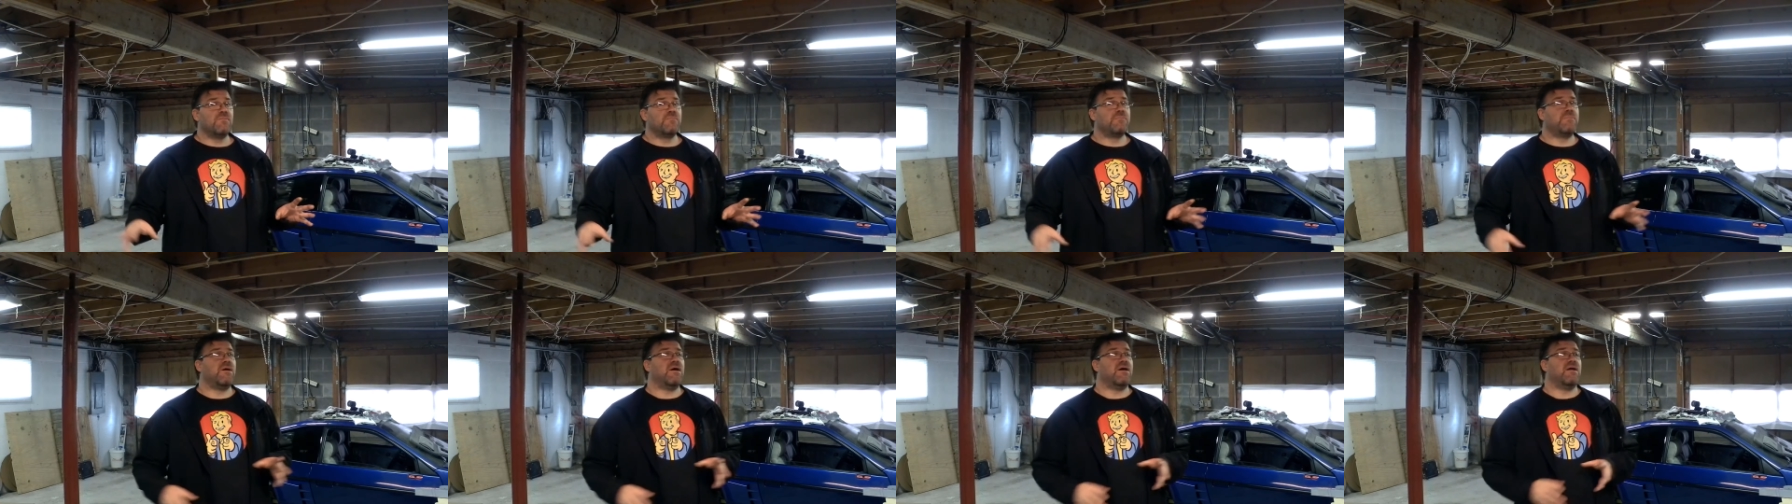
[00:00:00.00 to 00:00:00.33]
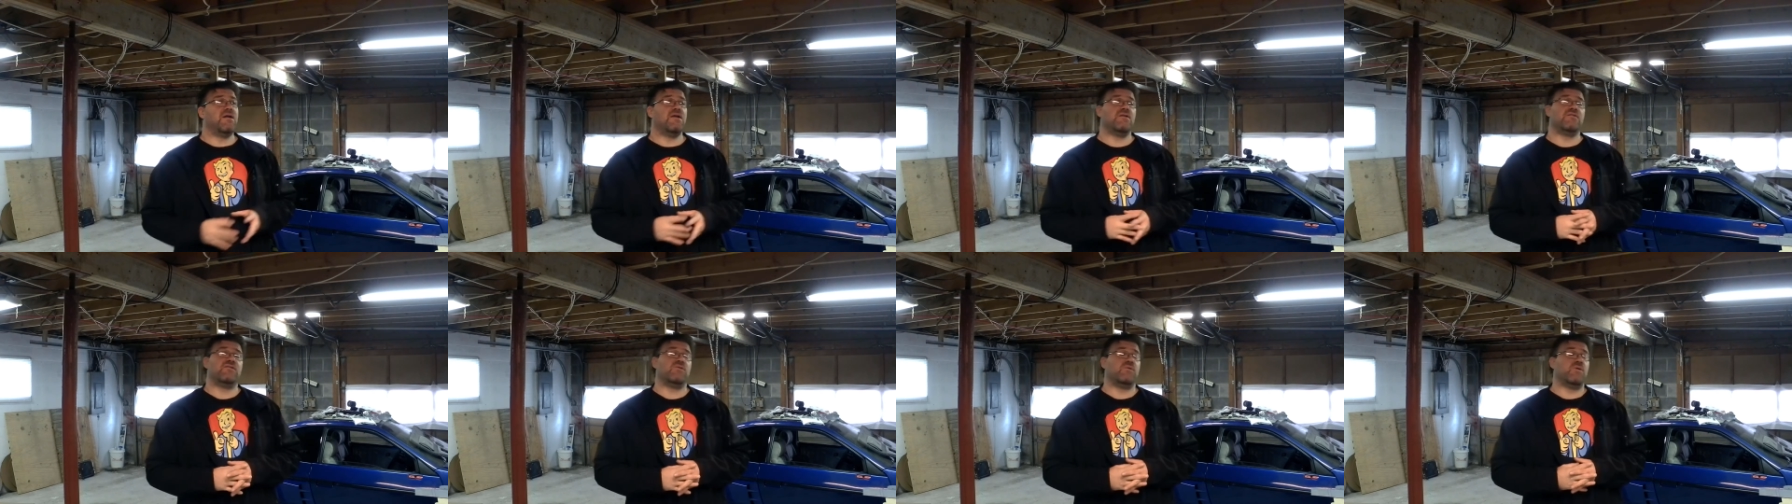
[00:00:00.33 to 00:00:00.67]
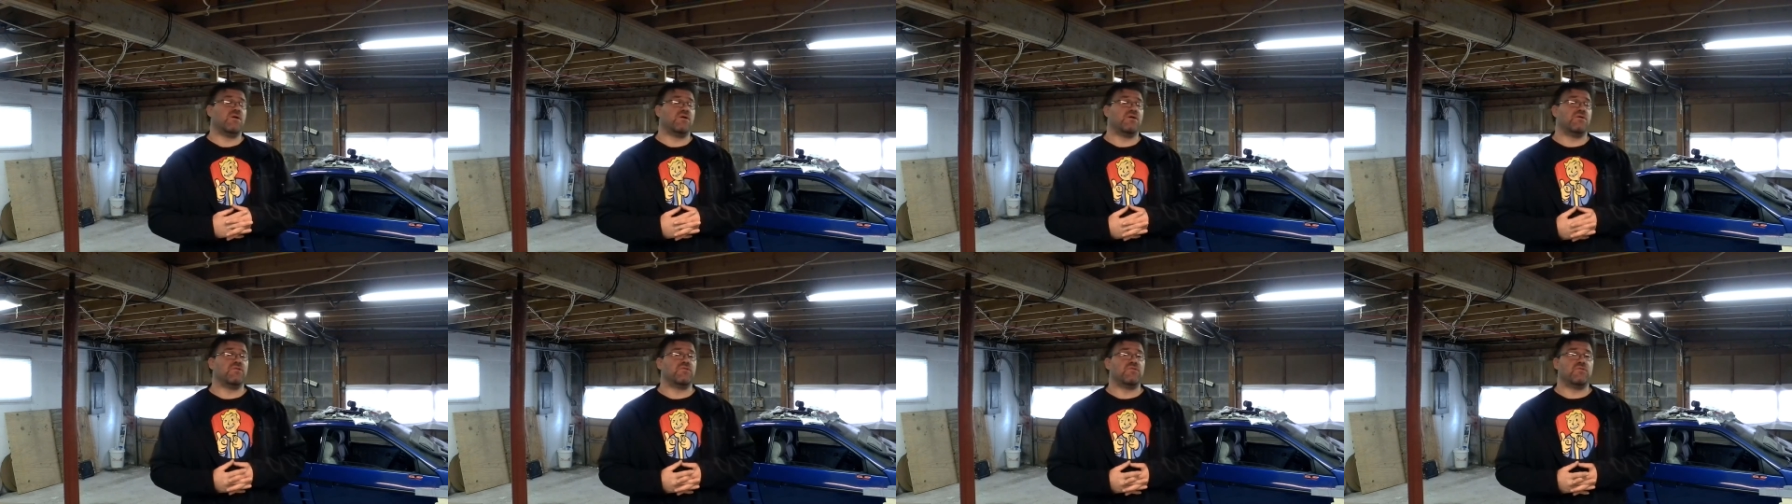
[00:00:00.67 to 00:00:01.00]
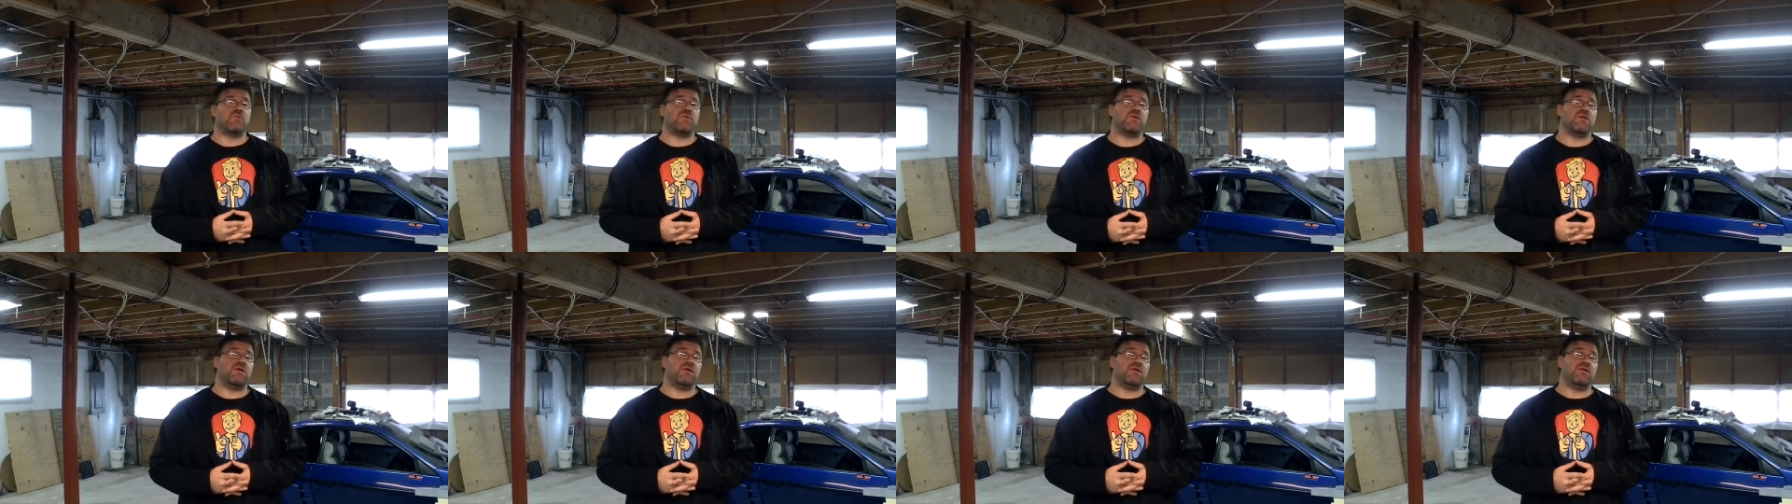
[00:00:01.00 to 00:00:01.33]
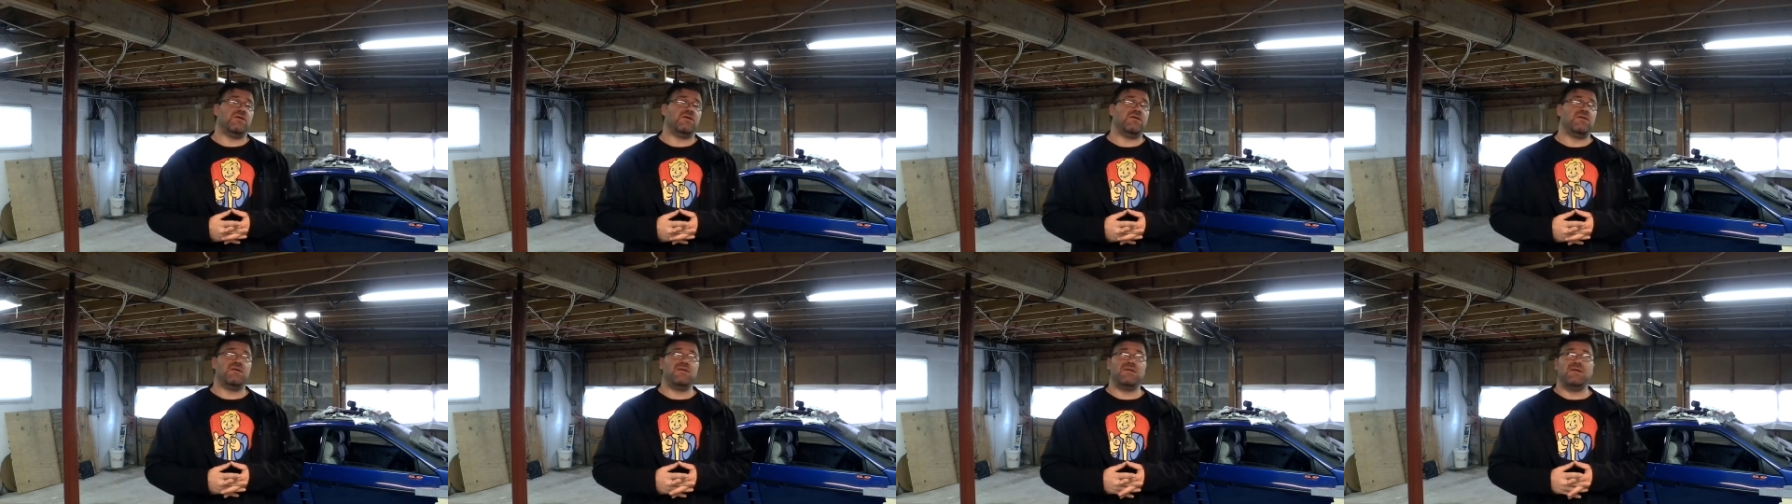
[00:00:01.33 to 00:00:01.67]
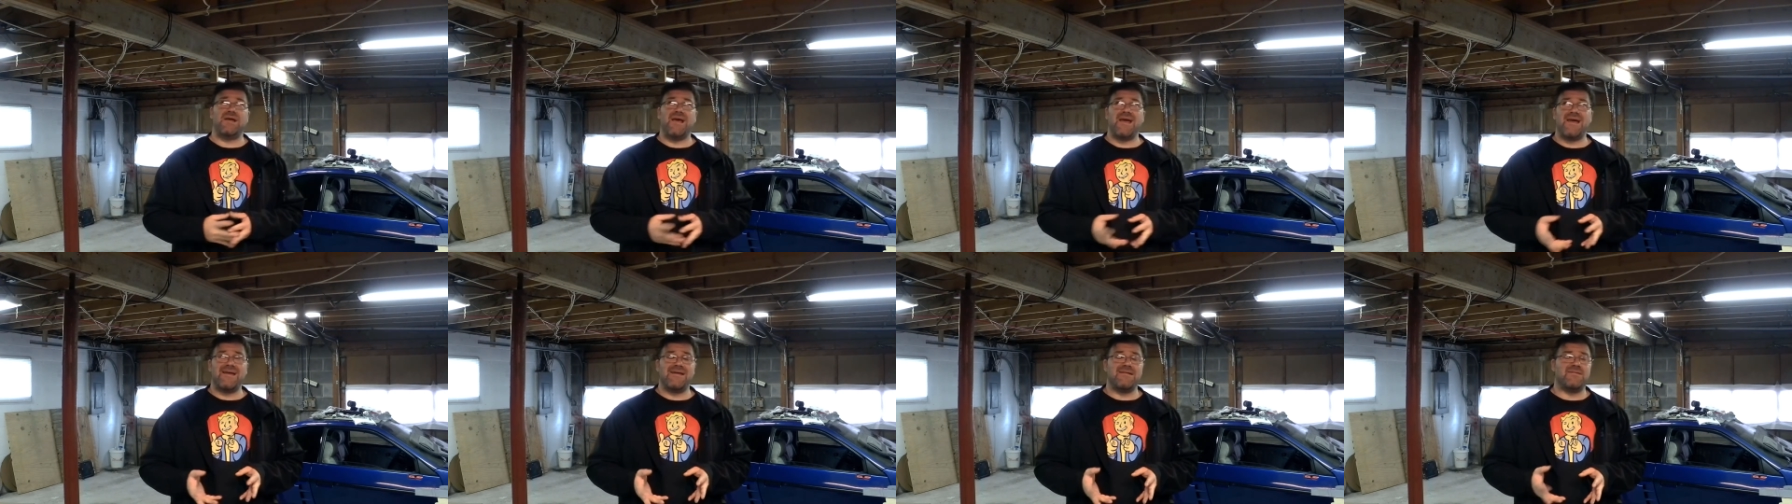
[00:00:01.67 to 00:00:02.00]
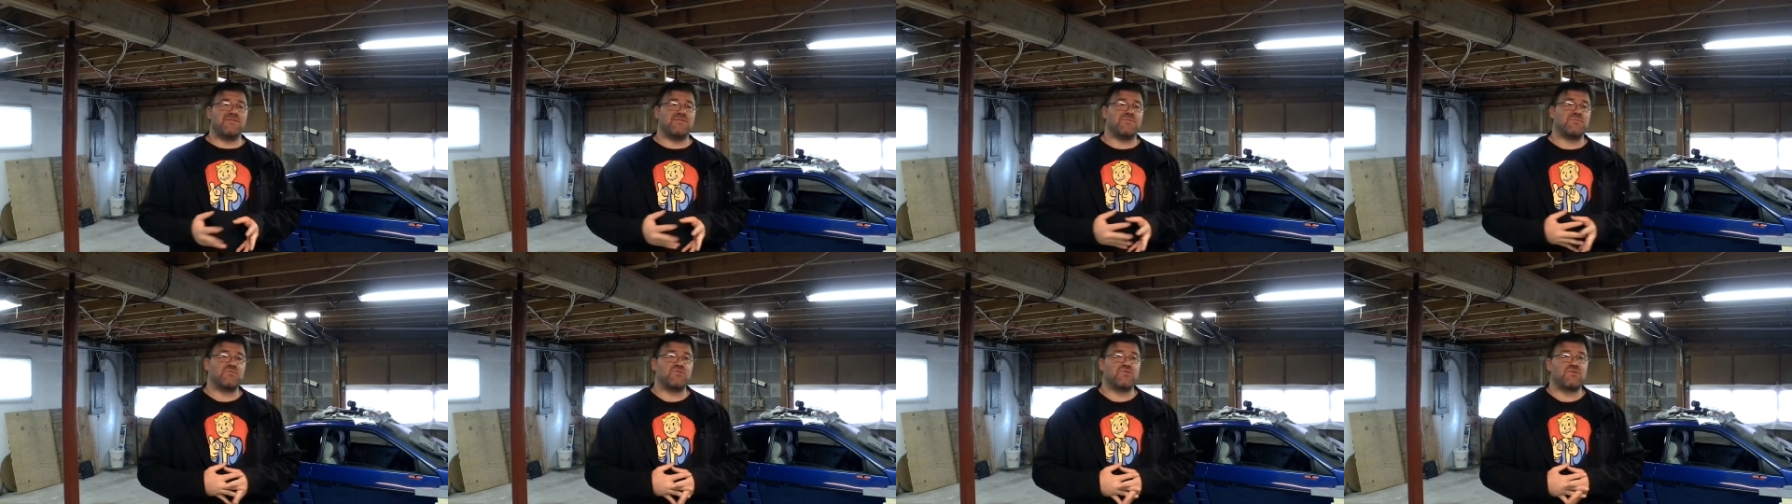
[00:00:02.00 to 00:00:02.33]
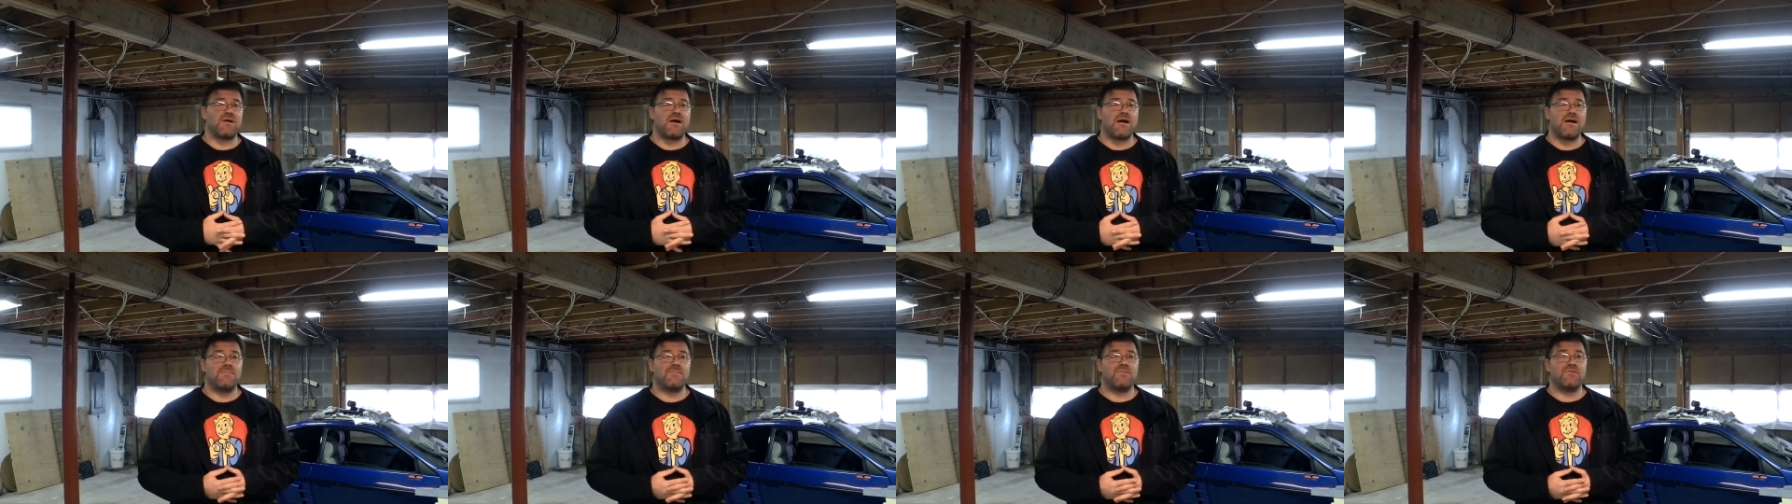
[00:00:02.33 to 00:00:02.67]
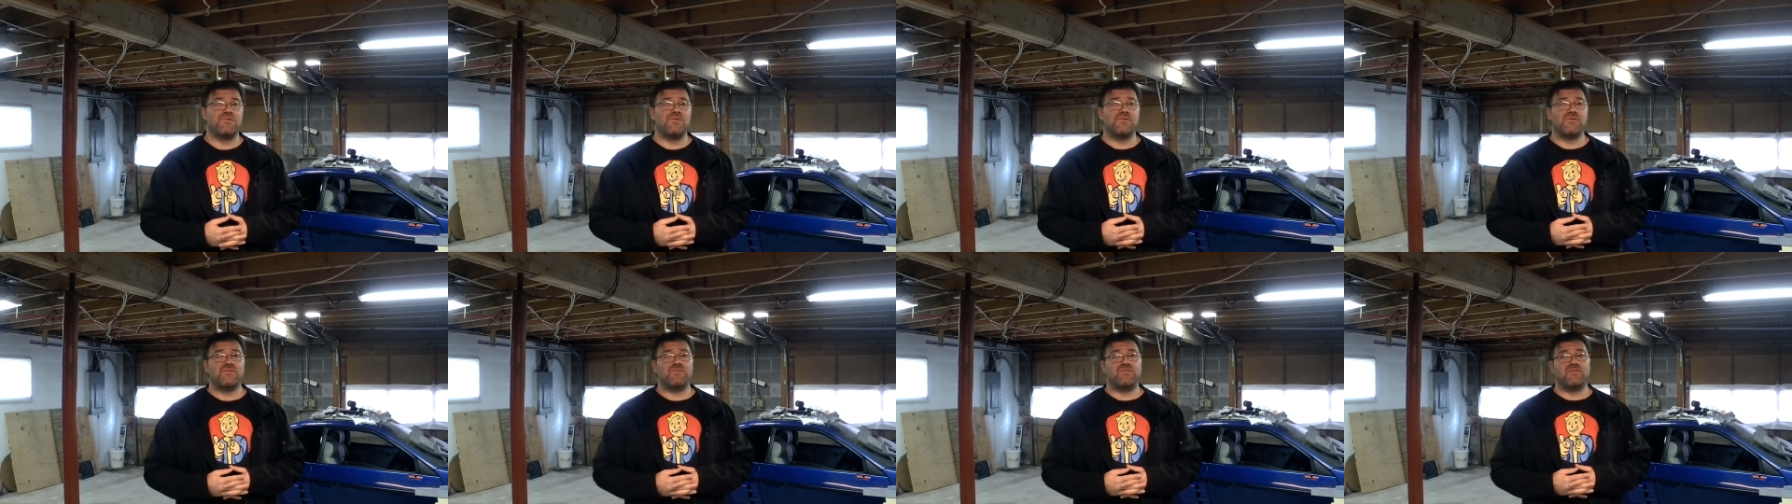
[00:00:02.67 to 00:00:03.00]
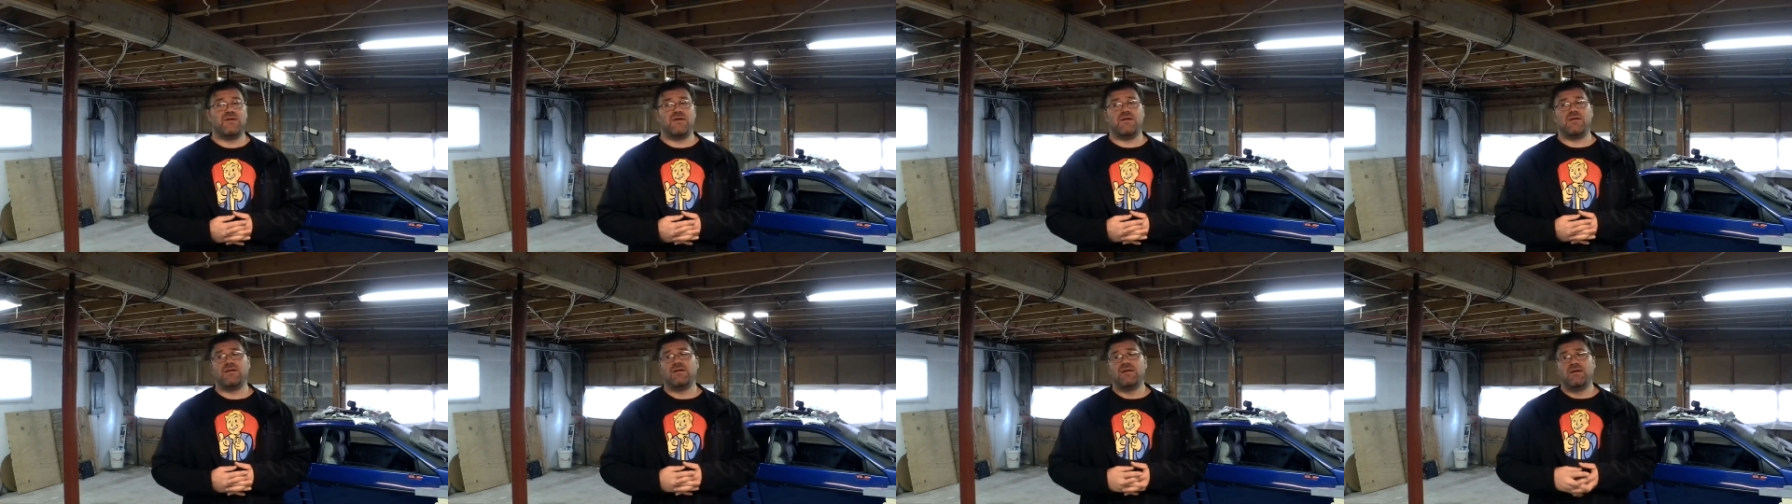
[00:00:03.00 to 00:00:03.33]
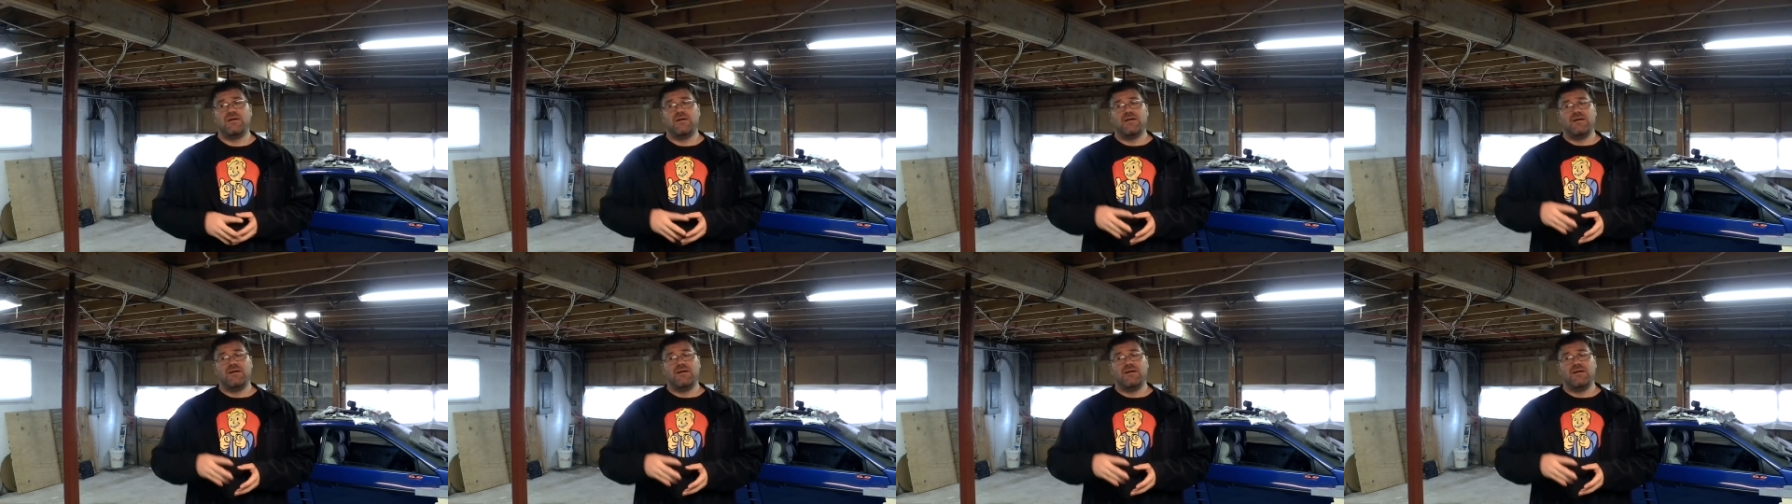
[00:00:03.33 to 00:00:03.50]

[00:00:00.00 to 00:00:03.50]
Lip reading: but at 228 subscribers and,